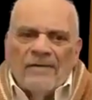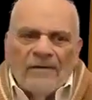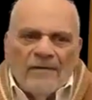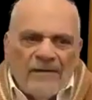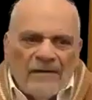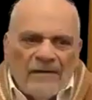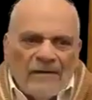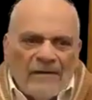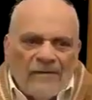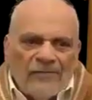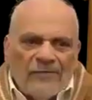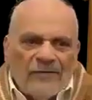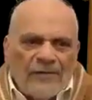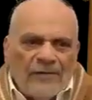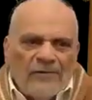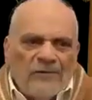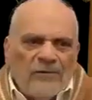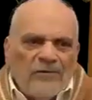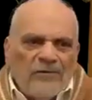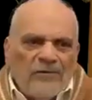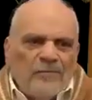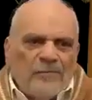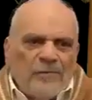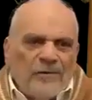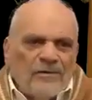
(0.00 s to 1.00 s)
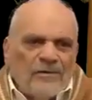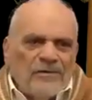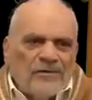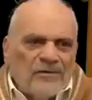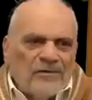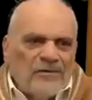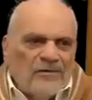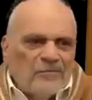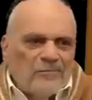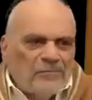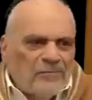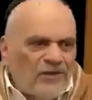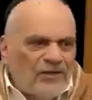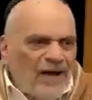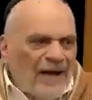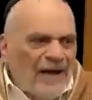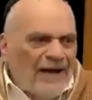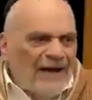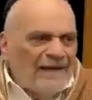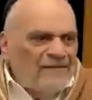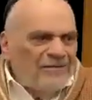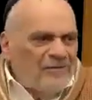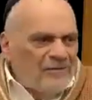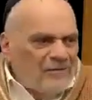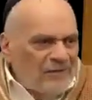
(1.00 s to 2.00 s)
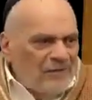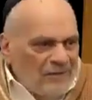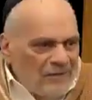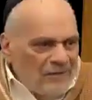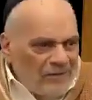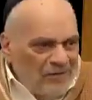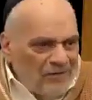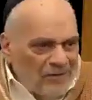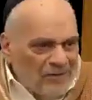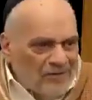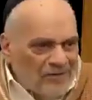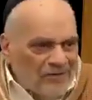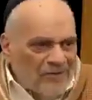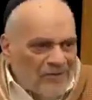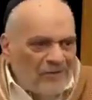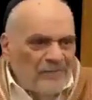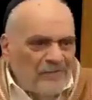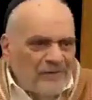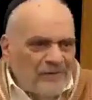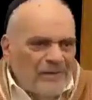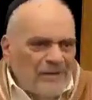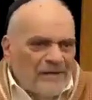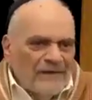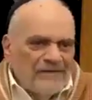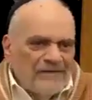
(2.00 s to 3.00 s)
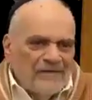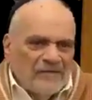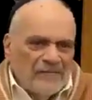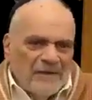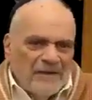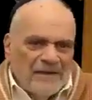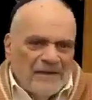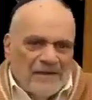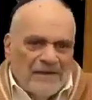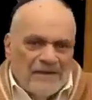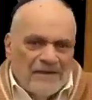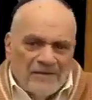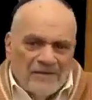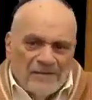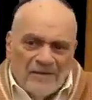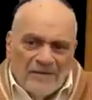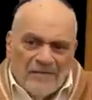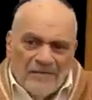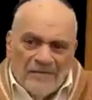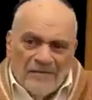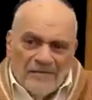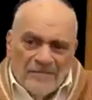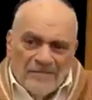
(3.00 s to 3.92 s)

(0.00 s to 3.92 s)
if we do Pasha Pshat, we do the simple explanation.